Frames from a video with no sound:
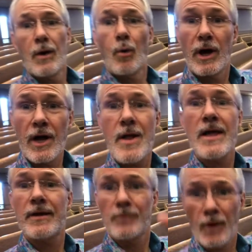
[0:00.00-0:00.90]
Well,
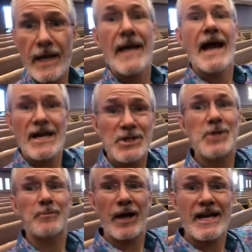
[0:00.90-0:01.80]
you recognize
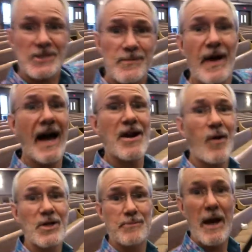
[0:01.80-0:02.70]
this place? I
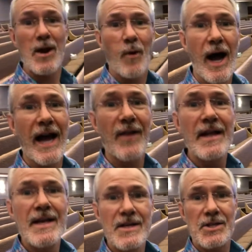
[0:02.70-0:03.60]
know it's been a while.
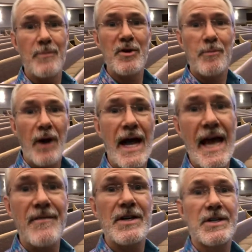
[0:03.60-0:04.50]
Some of you probably
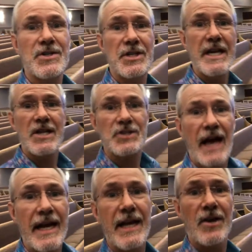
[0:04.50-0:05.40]
haven't seen
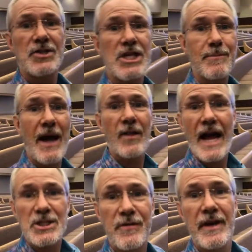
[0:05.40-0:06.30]
inside of here since my
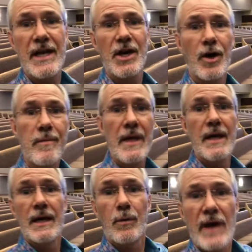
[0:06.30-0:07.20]
last video.
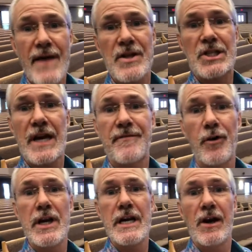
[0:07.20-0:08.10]
We haven't set
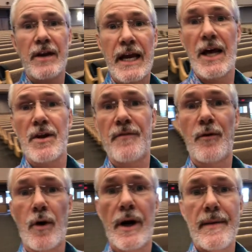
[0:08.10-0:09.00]
foot in here together
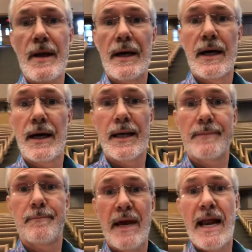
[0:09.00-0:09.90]
for,
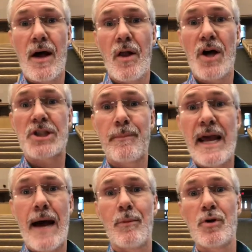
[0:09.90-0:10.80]
how long has it
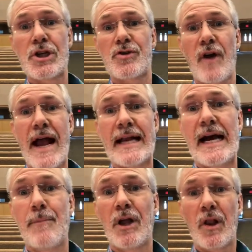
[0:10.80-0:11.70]
been? I'm losing track
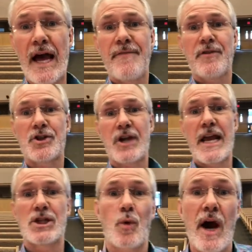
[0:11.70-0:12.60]
now, but life has
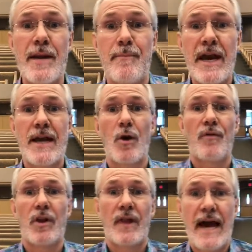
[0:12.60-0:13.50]
changed quite a bit
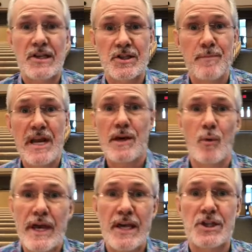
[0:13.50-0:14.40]
over the last many
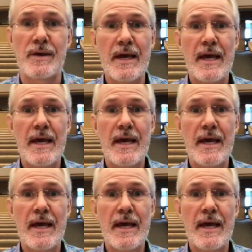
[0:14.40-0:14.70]
weeks,